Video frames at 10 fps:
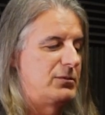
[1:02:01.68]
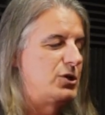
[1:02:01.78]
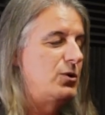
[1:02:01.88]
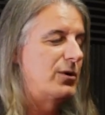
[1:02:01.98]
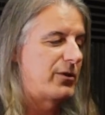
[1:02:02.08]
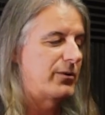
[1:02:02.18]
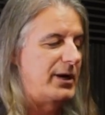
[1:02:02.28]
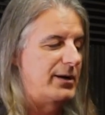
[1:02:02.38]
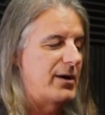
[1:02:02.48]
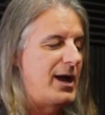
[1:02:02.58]
2 or
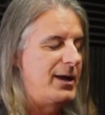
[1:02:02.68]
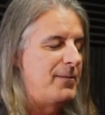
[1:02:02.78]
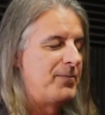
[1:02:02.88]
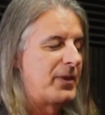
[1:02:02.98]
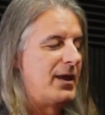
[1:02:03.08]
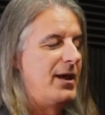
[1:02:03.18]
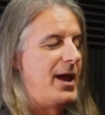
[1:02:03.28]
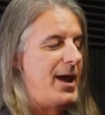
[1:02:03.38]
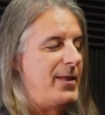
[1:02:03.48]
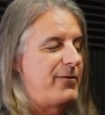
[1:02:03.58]
3 right
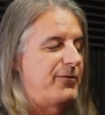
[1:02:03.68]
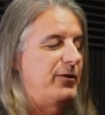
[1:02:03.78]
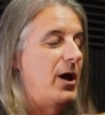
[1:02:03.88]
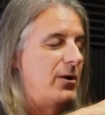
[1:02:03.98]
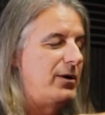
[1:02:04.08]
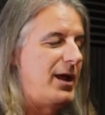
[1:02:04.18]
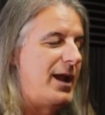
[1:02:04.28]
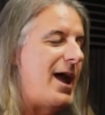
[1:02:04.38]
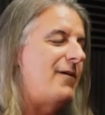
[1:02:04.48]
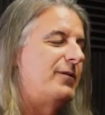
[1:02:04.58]
and they float
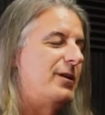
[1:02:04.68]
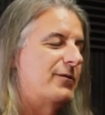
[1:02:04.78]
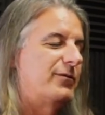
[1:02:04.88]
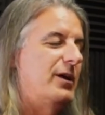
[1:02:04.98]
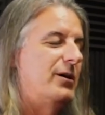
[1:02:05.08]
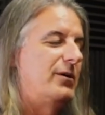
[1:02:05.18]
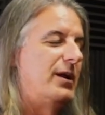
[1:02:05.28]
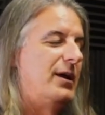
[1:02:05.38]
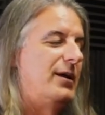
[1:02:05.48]
and after their float